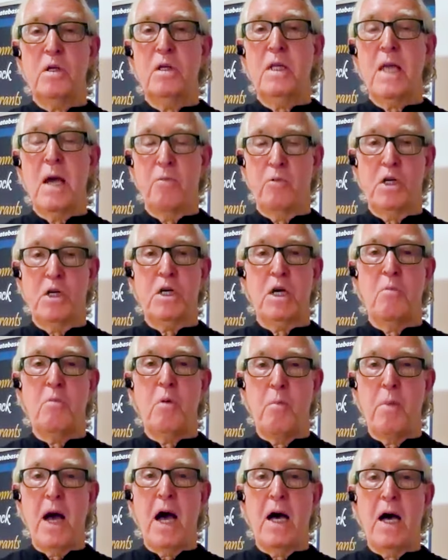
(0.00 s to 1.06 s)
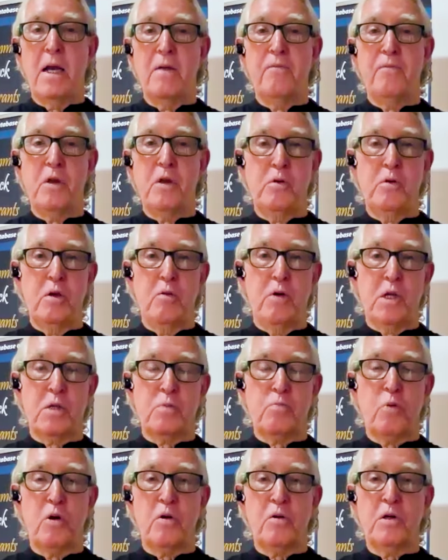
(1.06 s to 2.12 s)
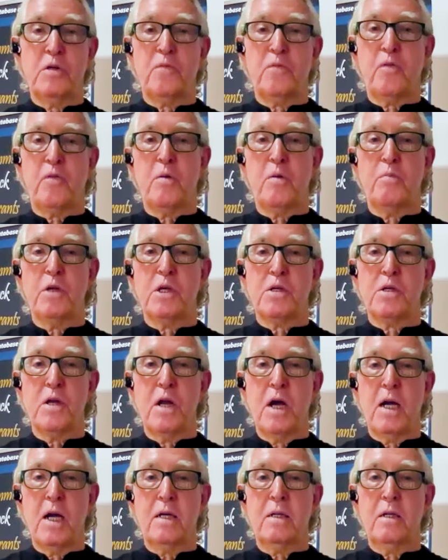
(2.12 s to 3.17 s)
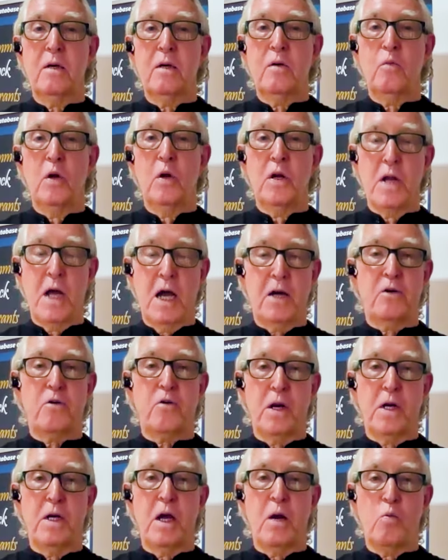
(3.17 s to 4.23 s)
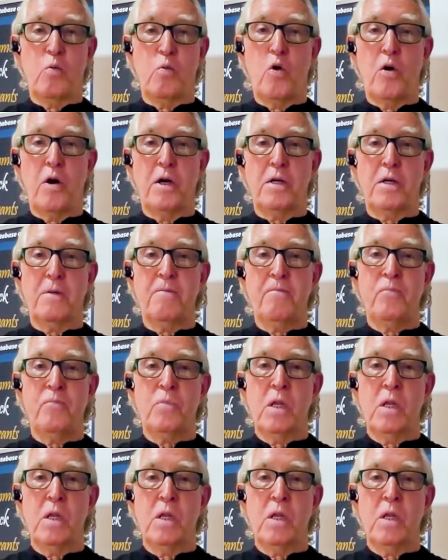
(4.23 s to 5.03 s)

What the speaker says: would come about if your U.S. brokerage firm will not trade that warrant.